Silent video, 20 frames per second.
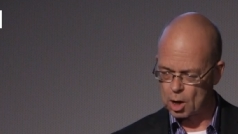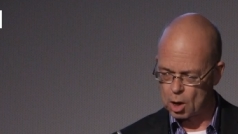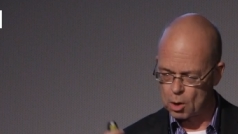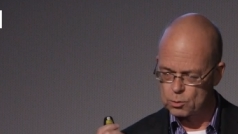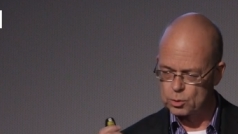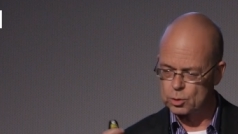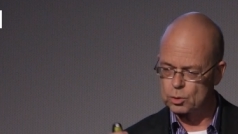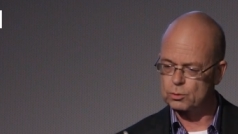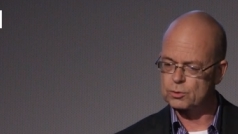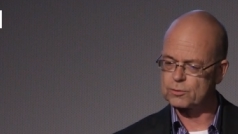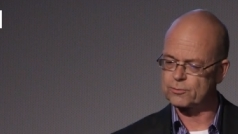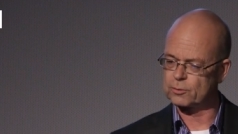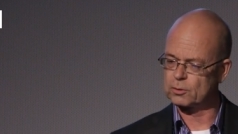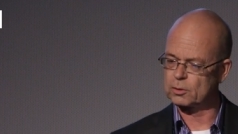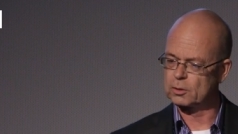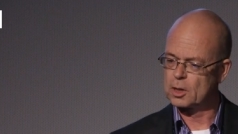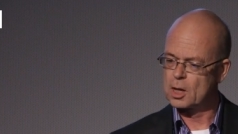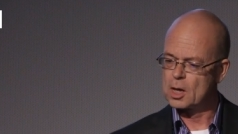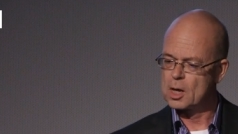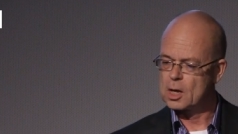
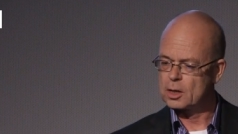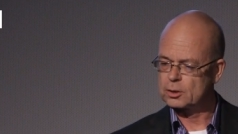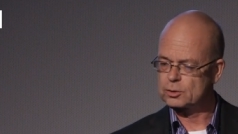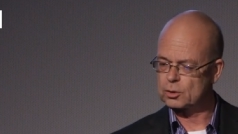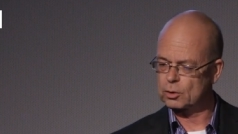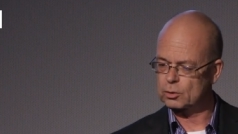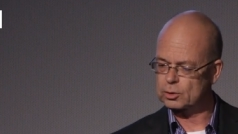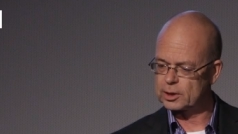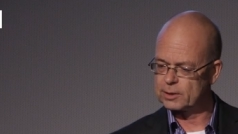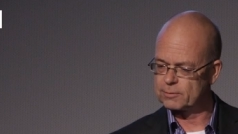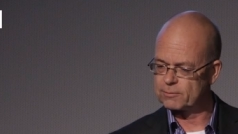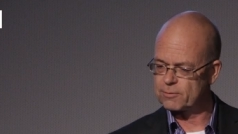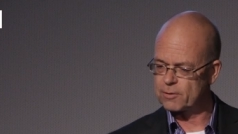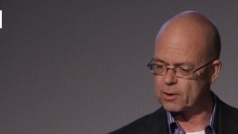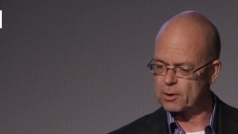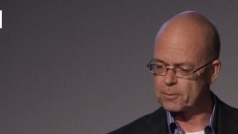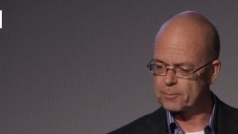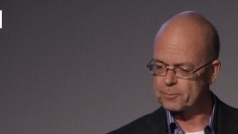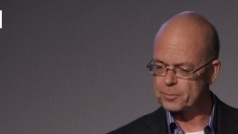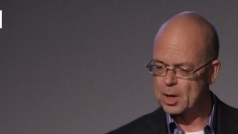
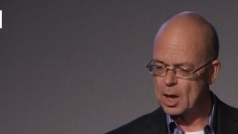ouseful.info.